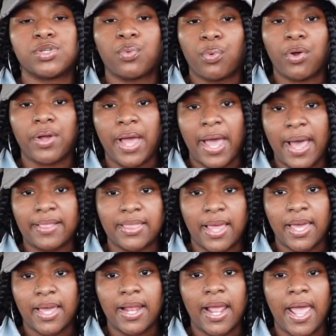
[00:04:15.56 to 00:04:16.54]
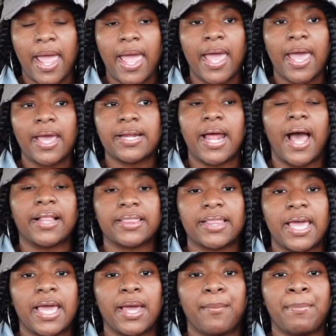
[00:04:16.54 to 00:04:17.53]
work at that. And I
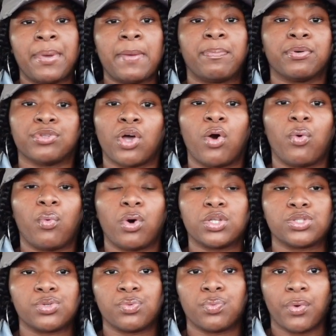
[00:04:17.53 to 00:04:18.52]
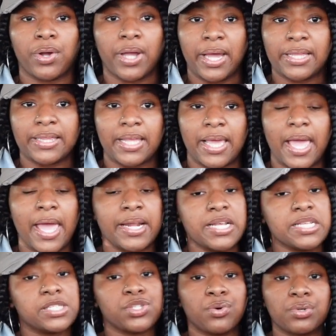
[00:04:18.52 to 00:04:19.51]
think people don't want to work at that. And
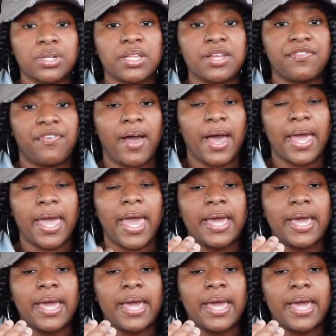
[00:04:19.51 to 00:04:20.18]
it's totally fine.